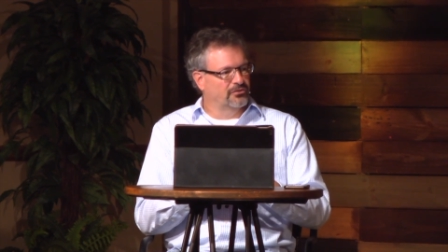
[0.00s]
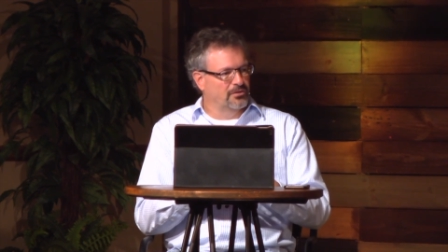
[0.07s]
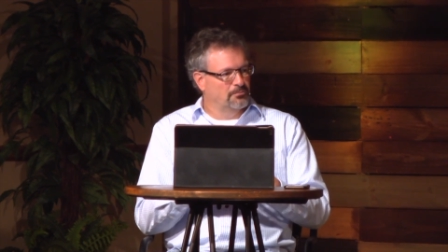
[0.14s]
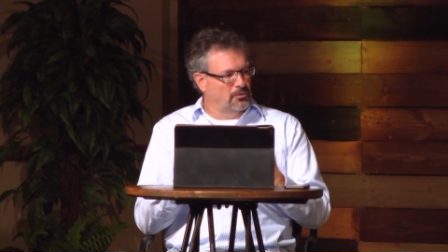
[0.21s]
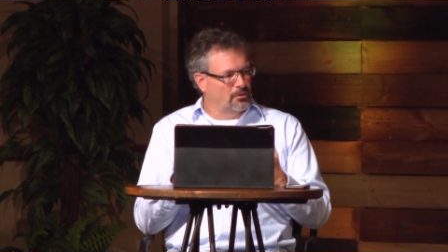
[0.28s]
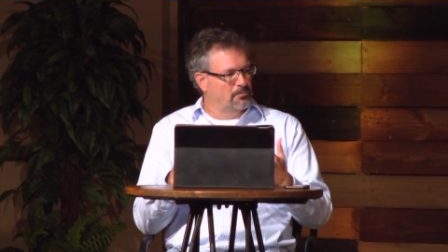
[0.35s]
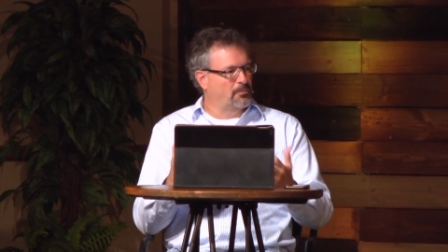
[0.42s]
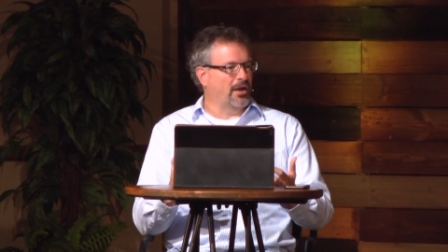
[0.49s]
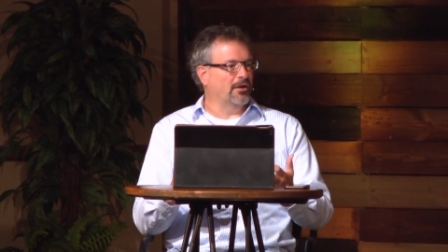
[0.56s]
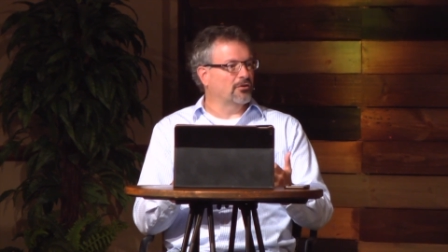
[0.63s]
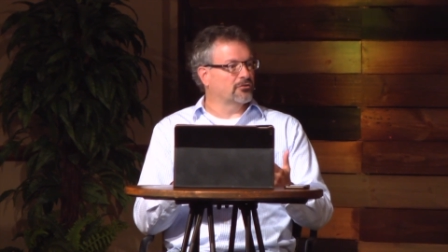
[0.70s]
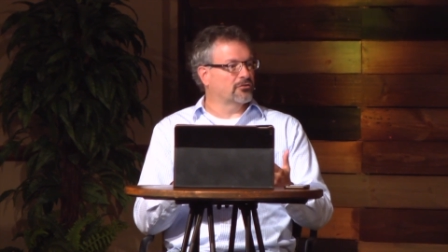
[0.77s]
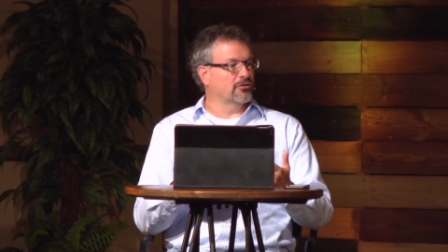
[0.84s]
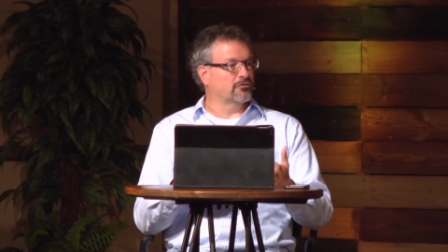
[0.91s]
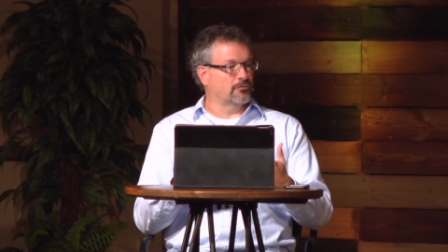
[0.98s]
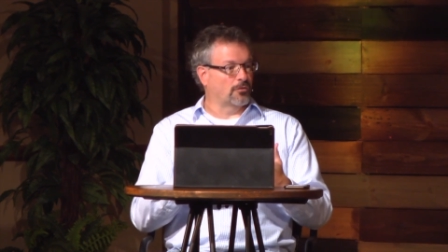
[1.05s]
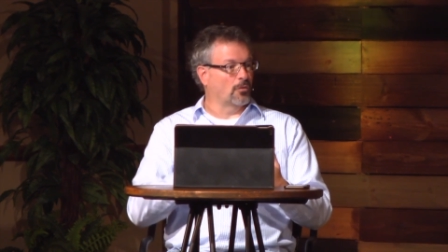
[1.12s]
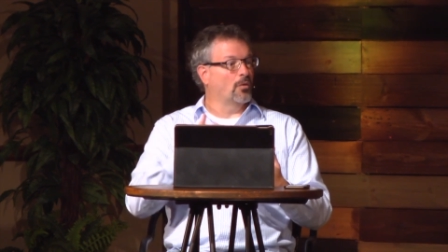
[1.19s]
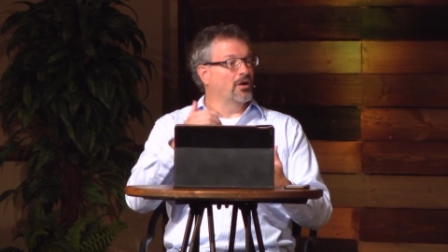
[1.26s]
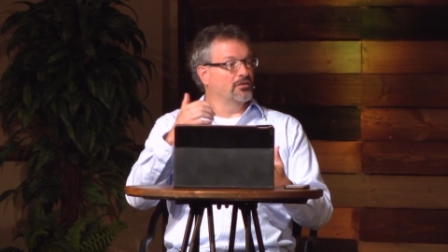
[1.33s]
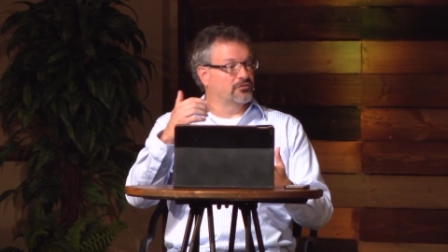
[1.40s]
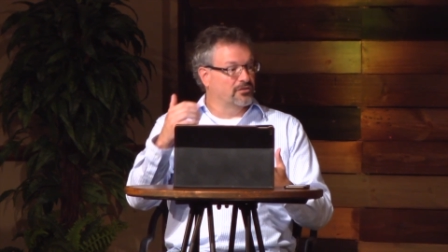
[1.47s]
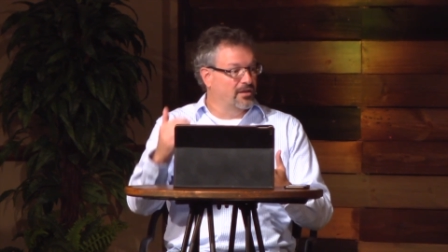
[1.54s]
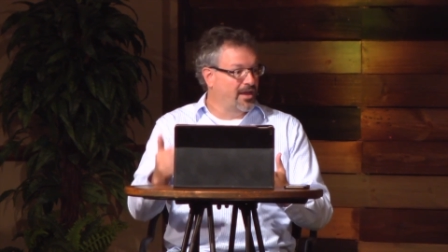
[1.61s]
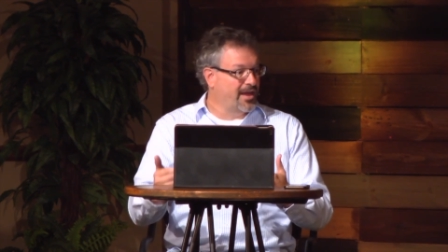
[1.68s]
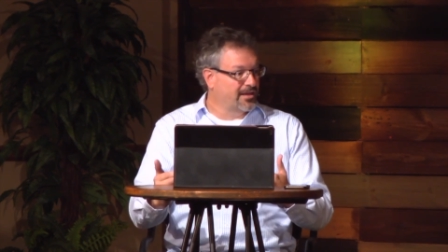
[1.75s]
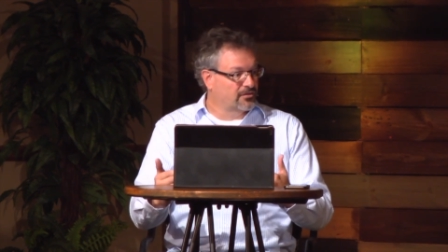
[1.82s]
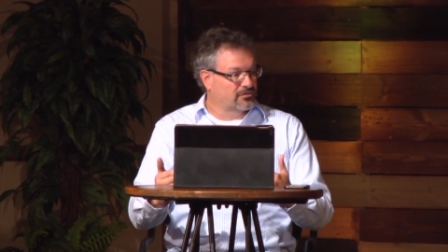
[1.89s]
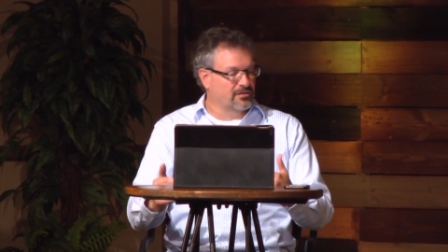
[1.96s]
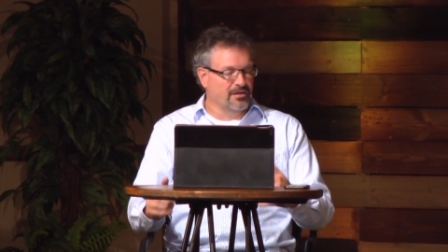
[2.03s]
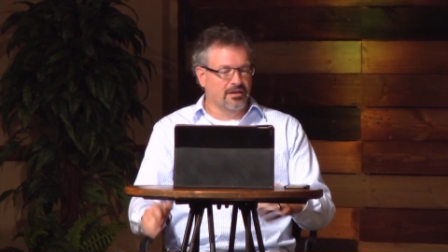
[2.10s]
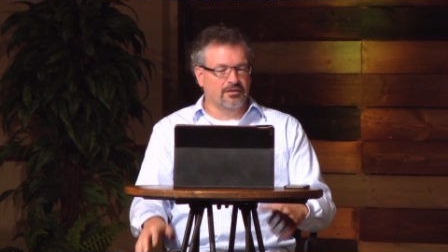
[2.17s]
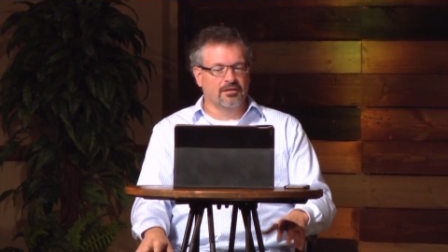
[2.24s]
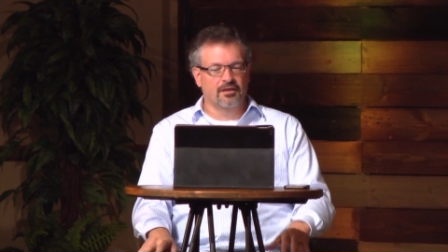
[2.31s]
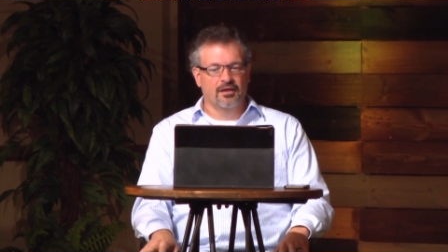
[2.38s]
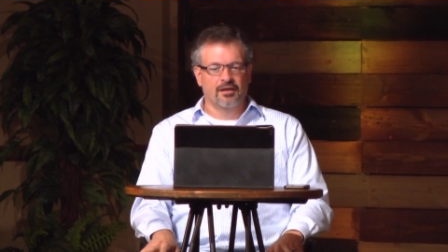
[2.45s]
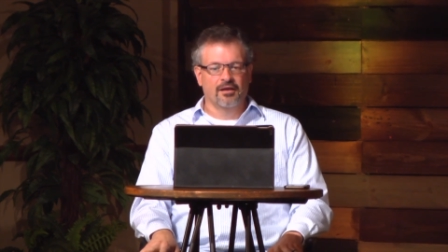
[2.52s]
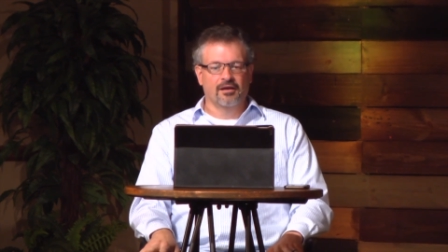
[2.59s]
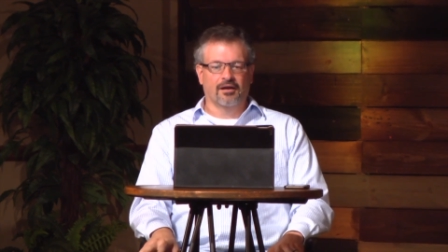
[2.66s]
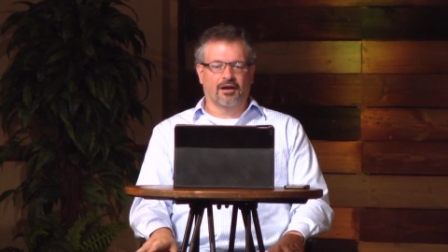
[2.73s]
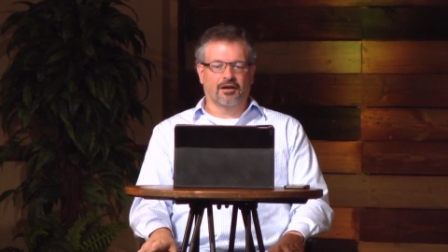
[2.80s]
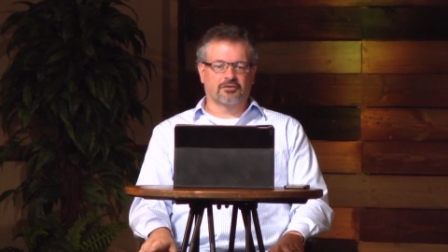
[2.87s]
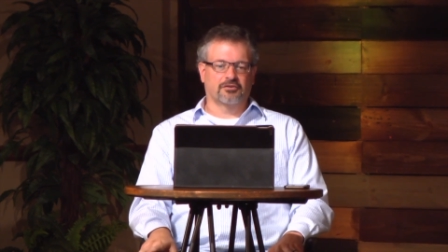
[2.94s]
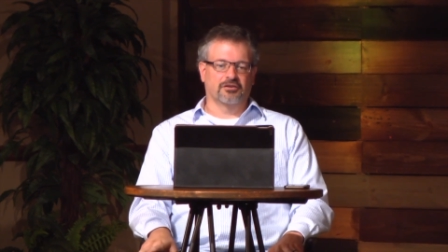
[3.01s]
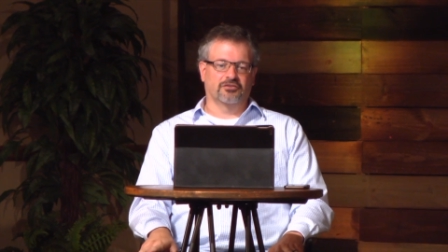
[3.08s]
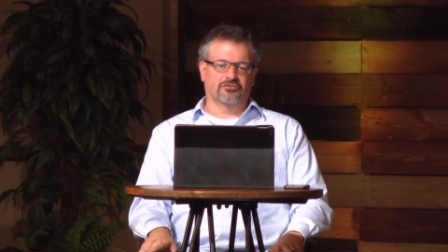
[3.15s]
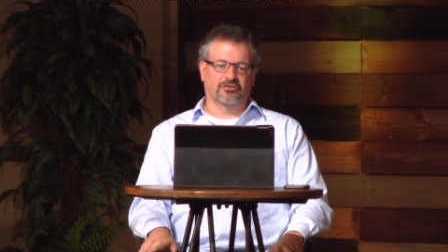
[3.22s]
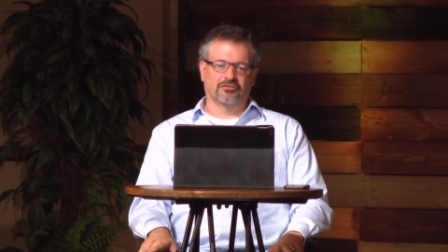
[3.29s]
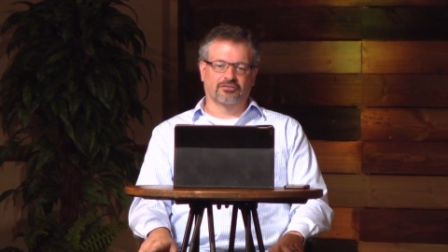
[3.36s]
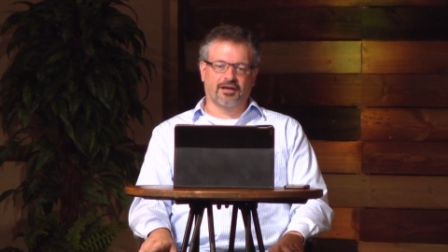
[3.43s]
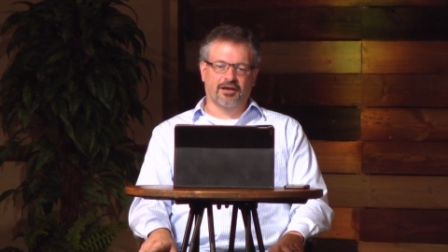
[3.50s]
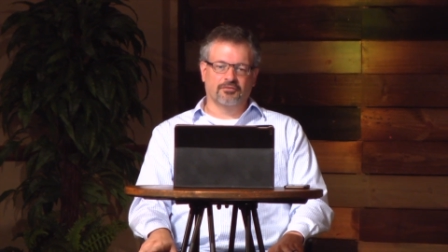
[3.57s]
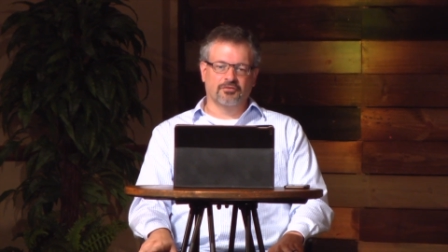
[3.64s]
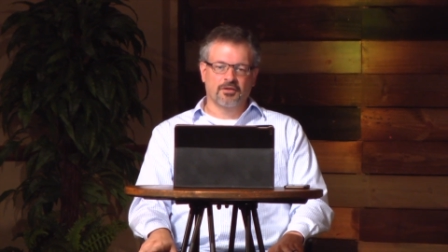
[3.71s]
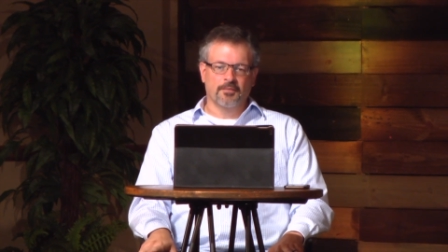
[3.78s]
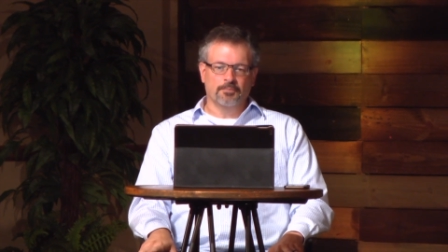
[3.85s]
it prepares us for what's next in our Christian lives.